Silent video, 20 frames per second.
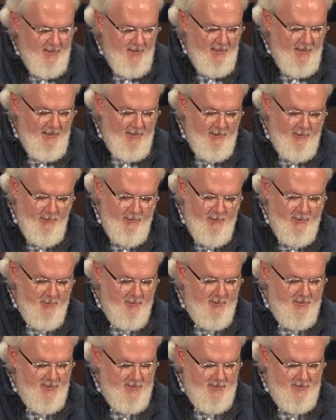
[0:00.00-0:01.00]
I know that I'm
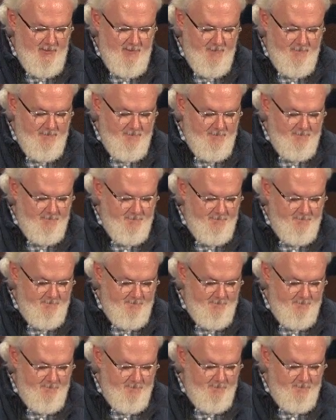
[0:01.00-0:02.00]
a sinner.
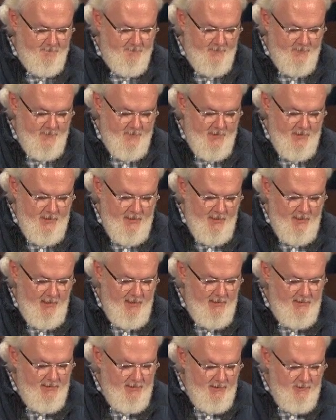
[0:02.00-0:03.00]

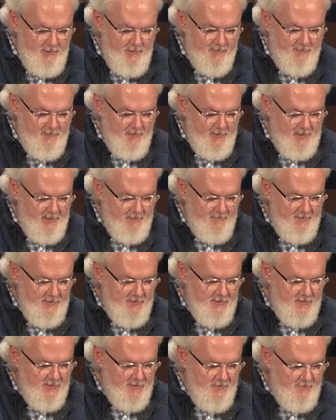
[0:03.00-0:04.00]
I need your
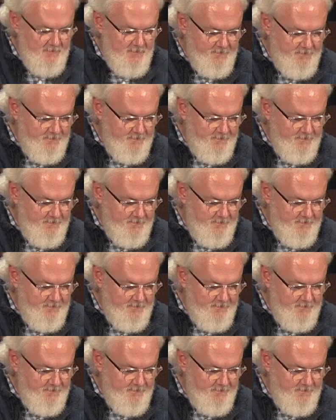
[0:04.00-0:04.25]
forgiveness.